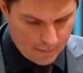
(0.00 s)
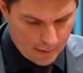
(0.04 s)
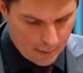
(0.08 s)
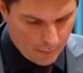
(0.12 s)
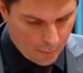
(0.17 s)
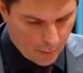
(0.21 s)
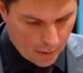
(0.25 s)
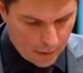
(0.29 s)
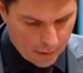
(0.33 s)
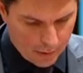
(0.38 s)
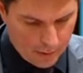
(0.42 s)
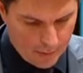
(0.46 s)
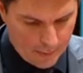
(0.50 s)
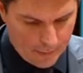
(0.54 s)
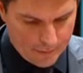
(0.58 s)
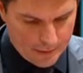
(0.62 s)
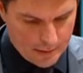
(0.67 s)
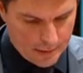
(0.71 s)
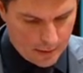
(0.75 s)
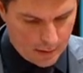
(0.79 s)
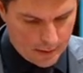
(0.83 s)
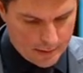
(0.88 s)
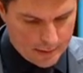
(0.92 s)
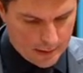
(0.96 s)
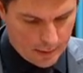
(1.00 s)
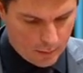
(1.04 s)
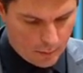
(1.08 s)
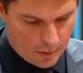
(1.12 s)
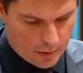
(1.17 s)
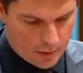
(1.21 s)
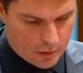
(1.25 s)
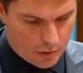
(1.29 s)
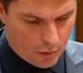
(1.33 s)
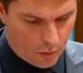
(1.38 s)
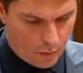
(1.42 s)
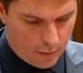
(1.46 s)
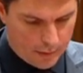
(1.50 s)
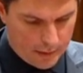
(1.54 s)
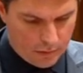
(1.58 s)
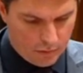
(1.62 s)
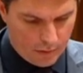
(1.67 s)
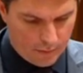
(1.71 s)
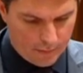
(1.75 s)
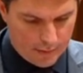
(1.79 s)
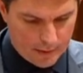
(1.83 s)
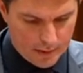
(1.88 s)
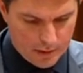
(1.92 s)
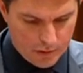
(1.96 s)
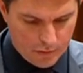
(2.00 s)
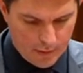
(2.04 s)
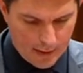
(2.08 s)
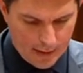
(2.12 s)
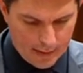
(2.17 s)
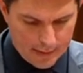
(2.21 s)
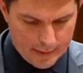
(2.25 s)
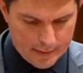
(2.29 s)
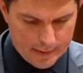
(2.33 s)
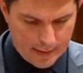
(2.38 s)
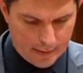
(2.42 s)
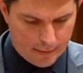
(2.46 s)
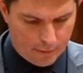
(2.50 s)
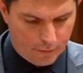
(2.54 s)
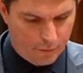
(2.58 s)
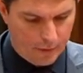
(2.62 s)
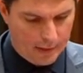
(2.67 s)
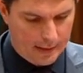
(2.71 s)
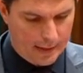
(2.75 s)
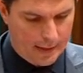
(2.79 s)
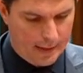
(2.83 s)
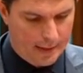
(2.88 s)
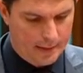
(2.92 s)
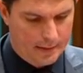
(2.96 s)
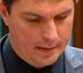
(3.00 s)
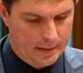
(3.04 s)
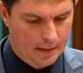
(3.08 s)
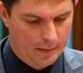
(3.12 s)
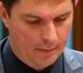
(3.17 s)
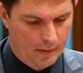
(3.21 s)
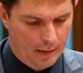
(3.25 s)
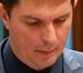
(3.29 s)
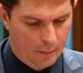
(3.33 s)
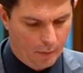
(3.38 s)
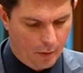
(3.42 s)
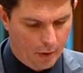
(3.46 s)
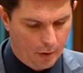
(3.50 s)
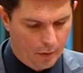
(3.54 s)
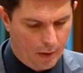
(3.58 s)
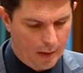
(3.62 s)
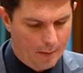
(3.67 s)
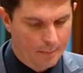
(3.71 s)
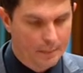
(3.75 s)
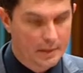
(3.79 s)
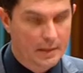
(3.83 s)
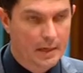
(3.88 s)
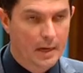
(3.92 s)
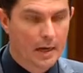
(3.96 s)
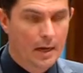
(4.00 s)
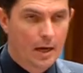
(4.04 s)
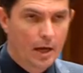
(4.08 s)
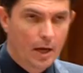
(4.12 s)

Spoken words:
in-program advertising which has already driven Australia's other free-to-air TV programs